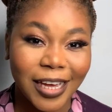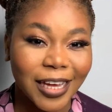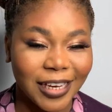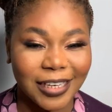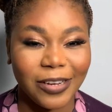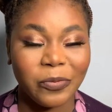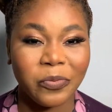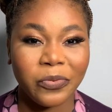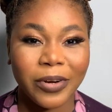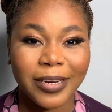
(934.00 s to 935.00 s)

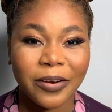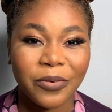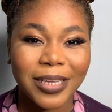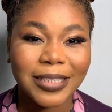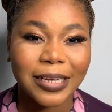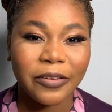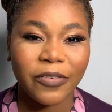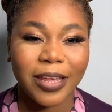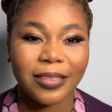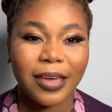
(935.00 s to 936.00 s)
And the rate, if
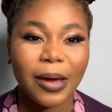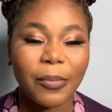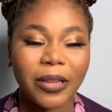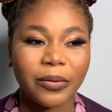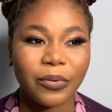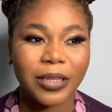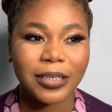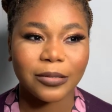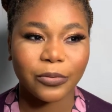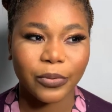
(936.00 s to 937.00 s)
I think about the rate
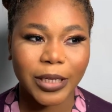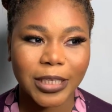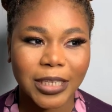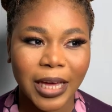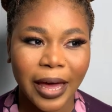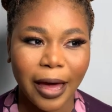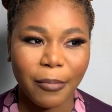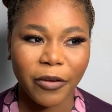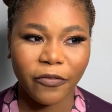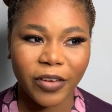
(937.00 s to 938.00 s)
at which I'm
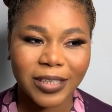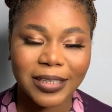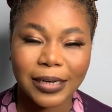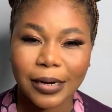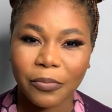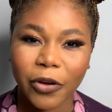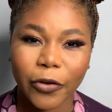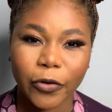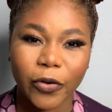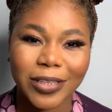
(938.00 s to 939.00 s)
investing and
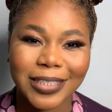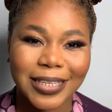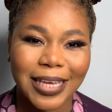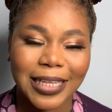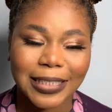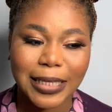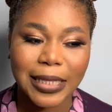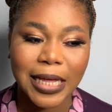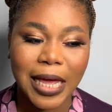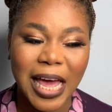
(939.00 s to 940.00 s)
I'm not getting
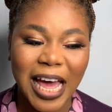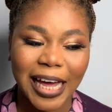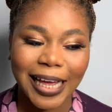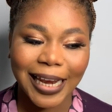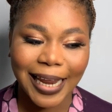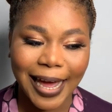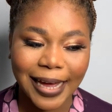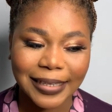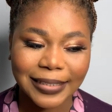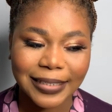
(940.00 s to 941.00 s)

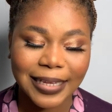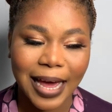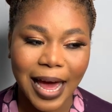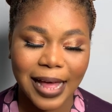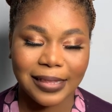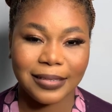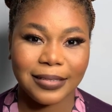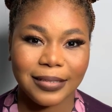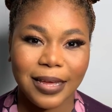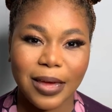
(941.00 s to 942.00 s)
clients at the
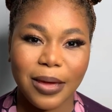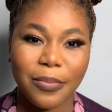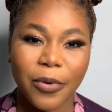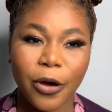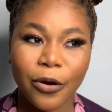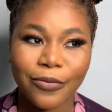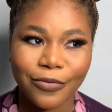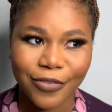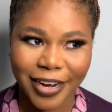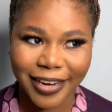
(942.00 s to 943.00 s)
same
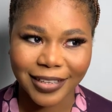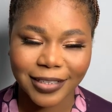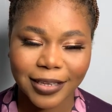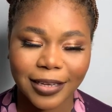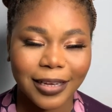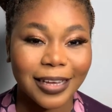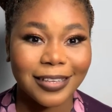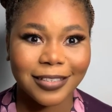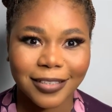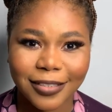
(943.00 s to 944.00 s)
rate, it
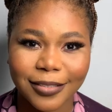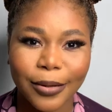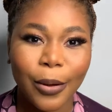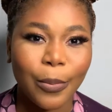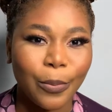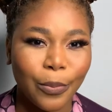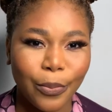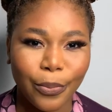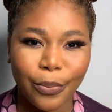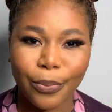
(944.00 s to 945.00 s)
just
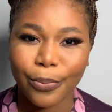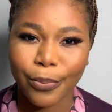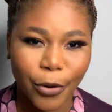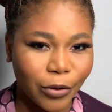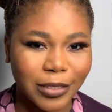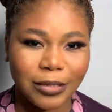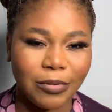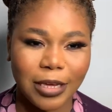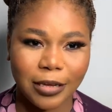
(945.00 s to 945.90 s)
bores me.